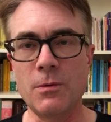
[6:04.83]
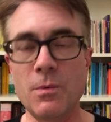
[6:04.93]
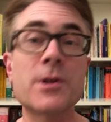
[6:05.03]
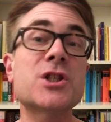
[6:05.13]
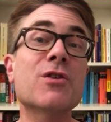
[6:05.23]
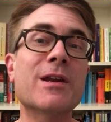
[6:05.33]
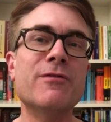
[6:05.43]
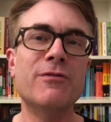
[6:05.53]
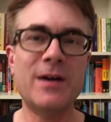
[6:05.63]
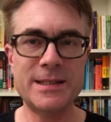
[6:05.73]
Once you're an
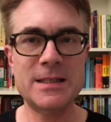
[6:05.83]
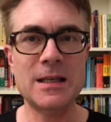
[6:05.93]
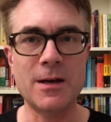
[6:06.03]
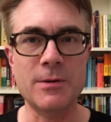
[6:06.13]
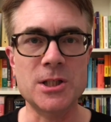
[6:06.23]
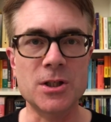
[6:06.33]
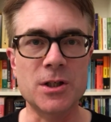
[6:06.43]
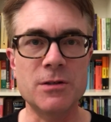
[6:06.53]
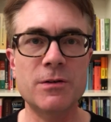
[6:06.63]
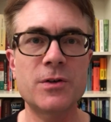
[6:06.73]
advanced language
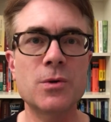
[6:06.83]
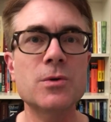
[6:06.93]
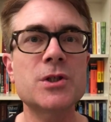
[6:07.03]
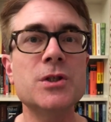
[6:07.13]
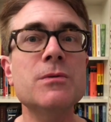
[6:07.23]
learner, of course,